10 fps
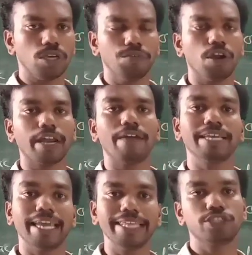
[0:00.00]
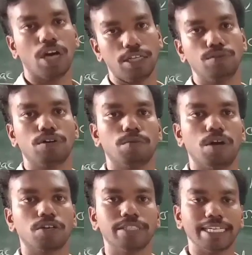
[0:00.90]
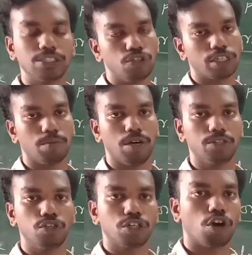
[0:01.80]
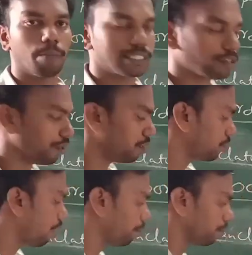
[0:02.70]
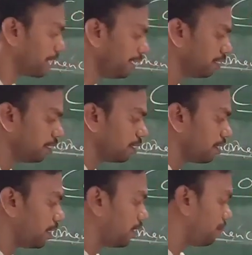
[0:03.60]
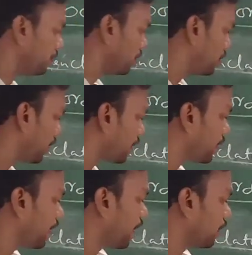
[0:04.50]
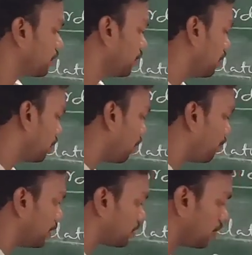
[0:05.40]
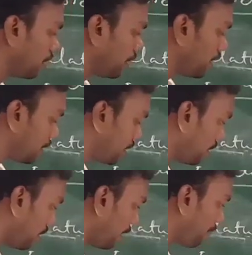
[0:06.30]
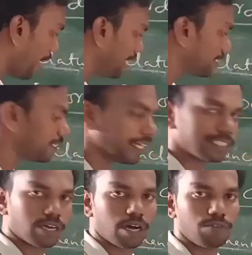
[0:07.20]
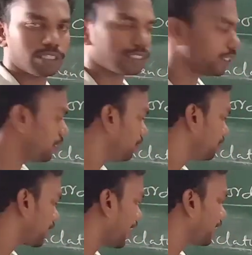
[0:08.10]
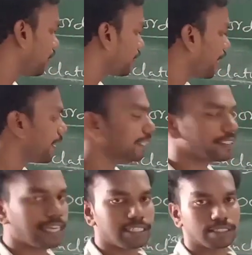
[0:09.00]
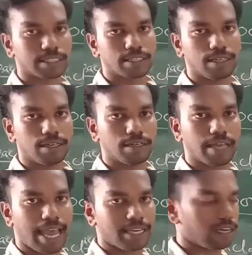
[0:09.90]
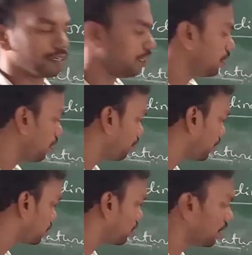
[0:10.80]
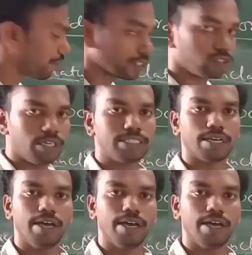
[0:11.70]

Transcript: are not having any charge over the molecule, that is neutral complex compound, right? So here 3 ions. Now first here the left hand side, that is always cation, right hand side, that is anion. Now the first rule is